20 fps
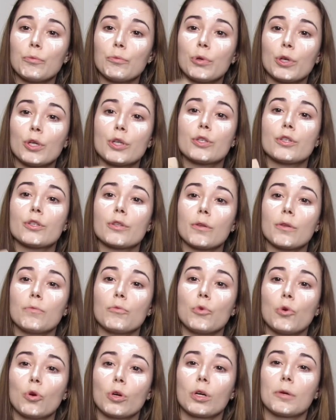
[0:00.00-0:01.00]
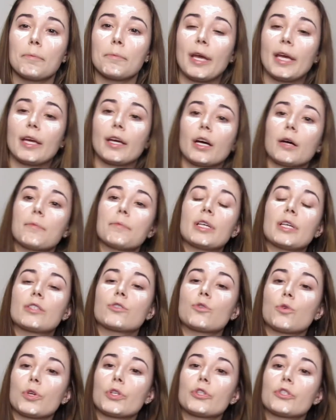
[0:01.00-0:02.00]
push, the more makeup it's
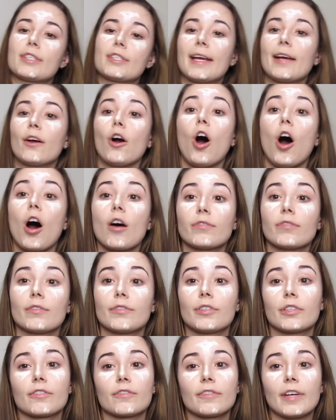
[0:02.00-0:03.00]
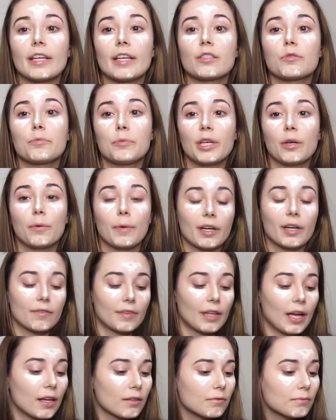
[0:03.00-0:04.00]
going to take off of your face. Be aware of
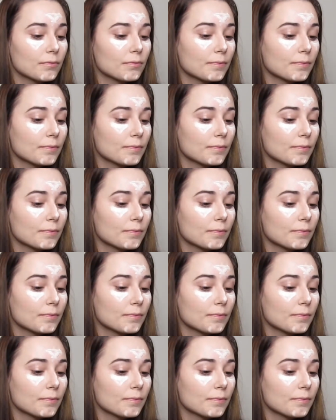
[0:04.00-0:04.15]
that.